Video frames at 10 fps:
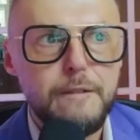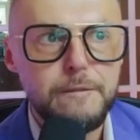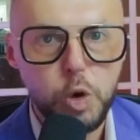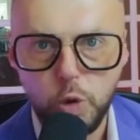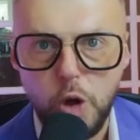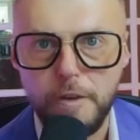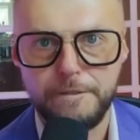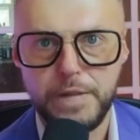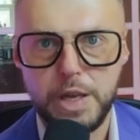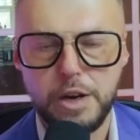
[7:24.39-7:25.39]
full of
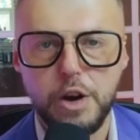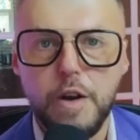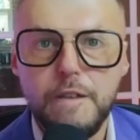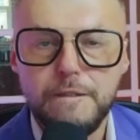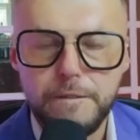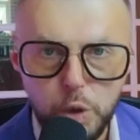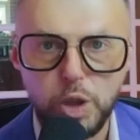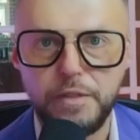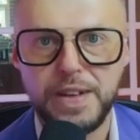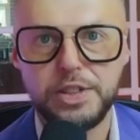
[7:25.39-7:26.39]
fear, full
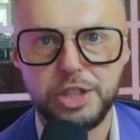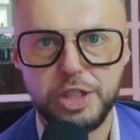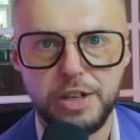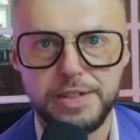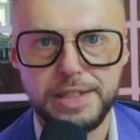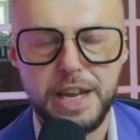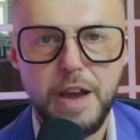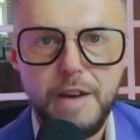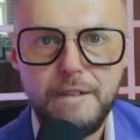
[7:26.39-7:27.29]
of uncertainty,